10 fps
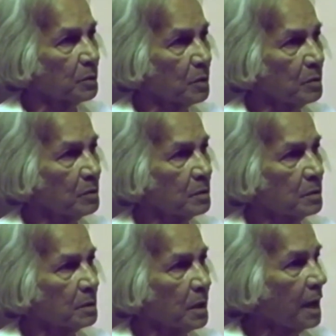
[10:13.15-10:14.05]
You know,
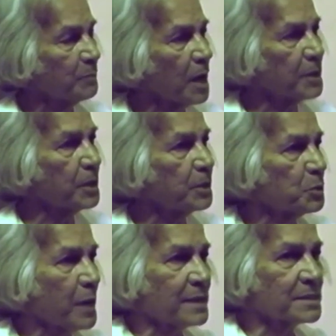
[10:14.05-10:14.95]
I am not ready
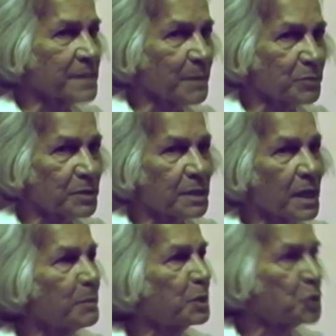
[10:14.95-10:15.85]
to accept that
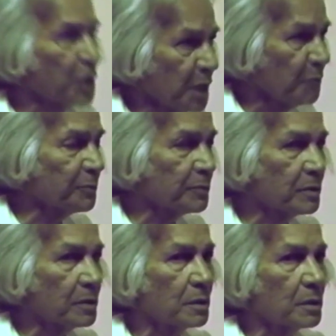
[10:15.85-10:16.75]
I am a thief
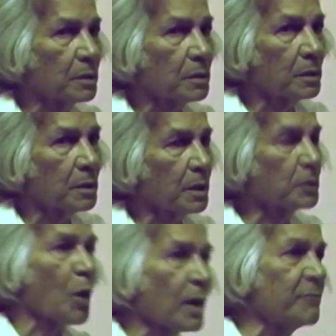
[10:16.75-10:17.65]

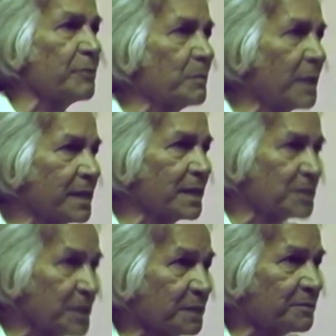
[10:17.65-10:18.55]
and call everybody
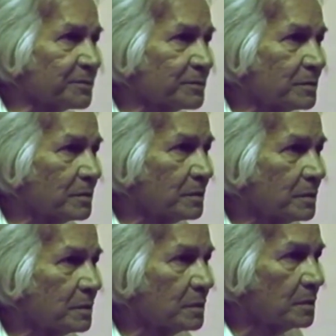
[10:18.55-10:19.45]
a thief.
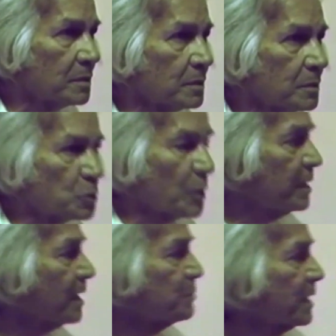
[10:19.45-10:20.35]
So
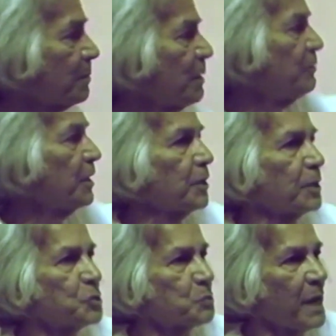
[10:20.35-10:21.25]
he has become a very
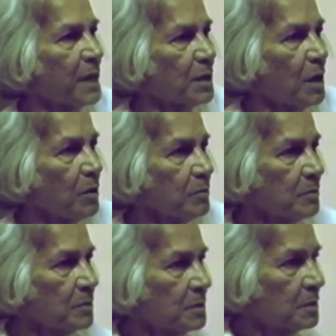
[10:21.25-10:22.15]
rich man now.
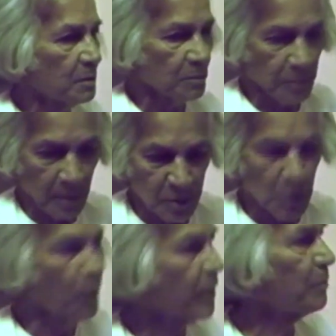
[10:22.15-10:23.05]
From
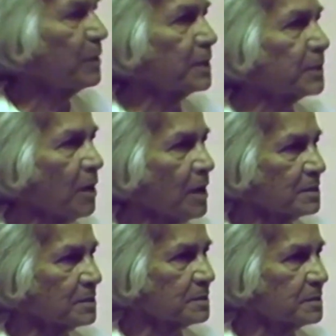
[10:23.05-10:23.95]
the lower middle
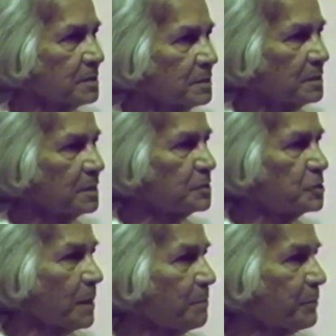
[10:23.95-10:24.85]
class, he
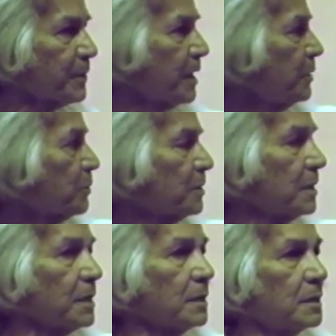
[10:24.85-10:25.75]
jumped into
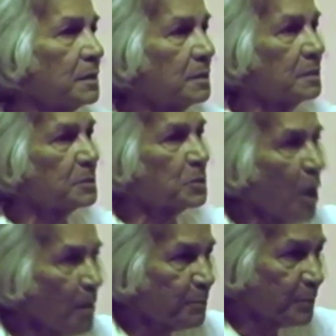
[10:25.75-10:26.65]
the
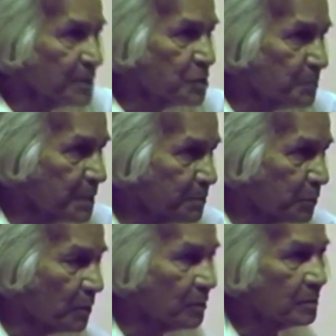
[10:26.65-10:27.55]
top rich
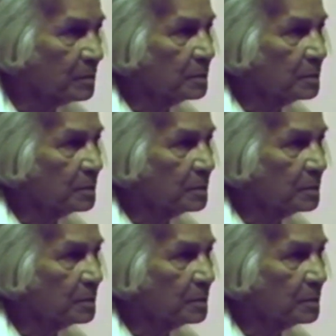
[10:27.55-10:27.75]
people.